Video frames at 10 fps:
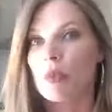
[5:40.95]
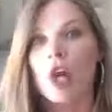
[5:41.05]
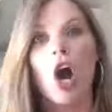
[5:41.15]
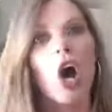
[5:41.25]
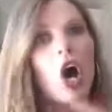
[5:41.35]

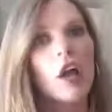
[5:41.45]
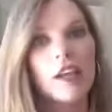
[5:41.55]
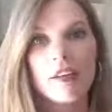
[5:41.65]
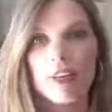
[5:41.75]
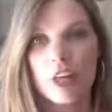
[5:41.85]
We all
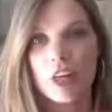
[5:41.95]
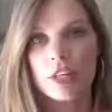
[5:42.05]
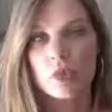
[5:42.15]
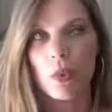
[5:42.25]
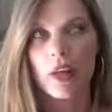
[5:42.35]
have
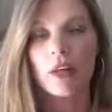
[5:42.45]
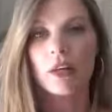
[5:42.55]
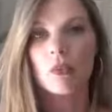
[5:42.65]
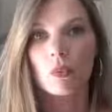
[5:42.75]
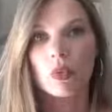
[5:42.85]
areas where
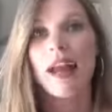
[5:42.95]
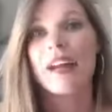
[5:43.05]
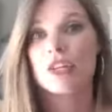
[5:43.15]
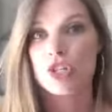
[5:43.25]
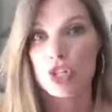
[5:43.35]
we're
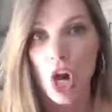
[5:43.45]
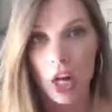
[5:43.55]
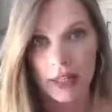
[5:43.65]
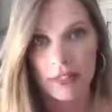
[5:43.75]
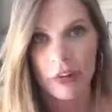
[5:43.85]
not as
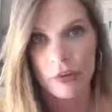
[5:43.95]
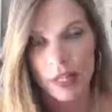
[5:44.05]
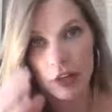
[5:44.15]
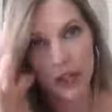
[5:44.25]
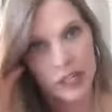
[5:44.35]
strong in those
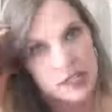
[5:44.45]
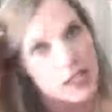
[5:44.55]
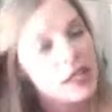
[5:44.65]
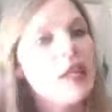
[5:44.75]
areas.